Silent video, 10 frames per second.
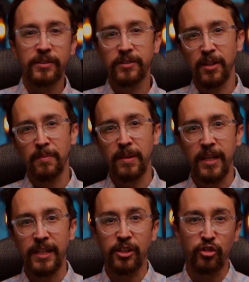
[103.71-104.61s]
Some,
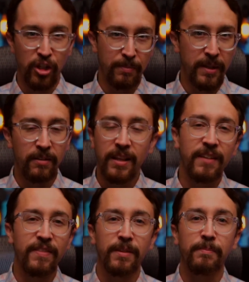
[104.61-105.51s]
like Gmail,
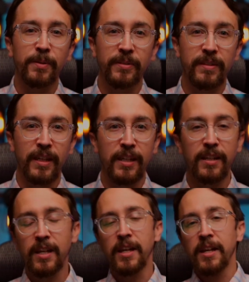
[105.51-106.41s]
have them built in.